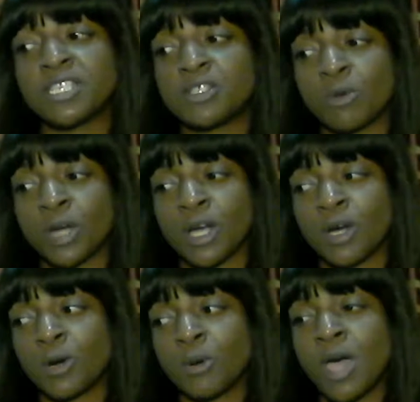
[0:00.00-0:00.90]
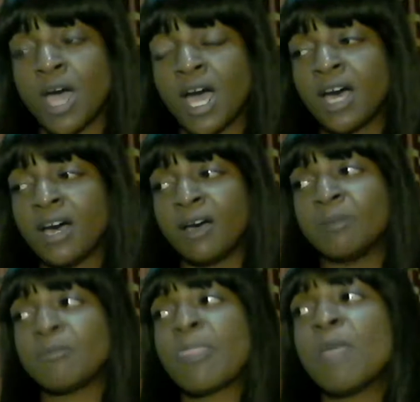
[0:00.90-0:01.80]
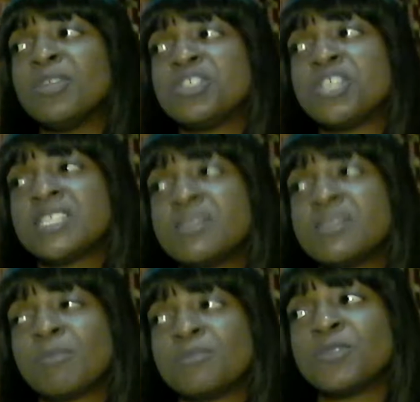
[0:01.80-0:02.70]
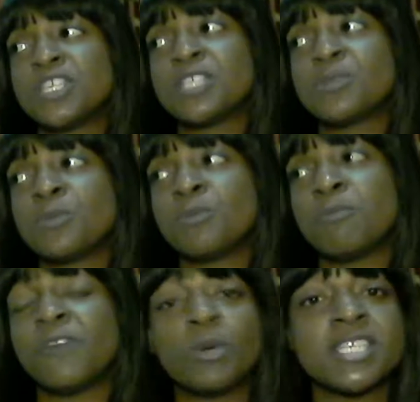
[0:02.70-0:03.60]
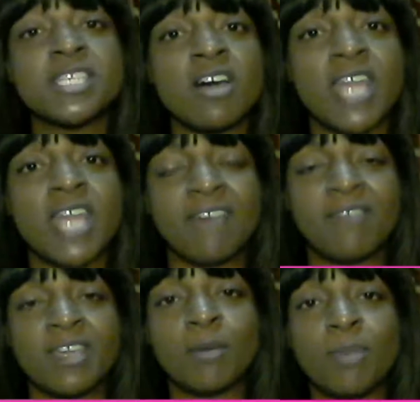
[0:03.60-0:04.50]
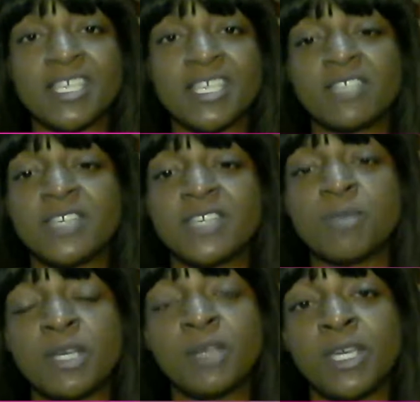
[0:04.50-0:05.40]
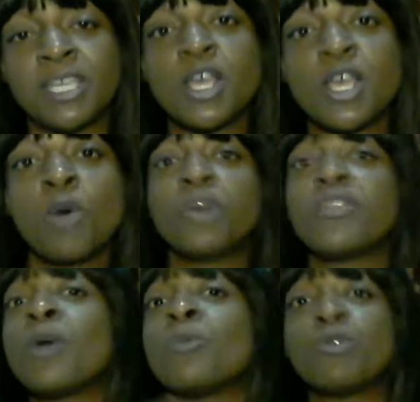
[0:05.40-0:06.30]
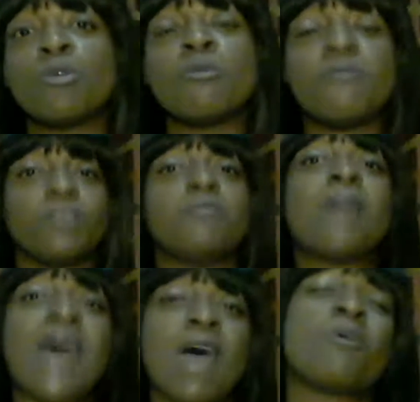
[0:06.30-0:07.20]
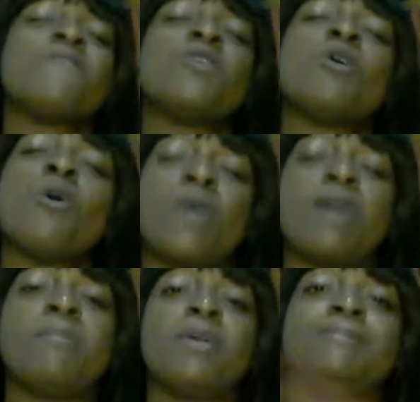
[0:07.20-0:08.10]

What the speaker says: grow. But just focus on having a positive experience with a room full of powerful women.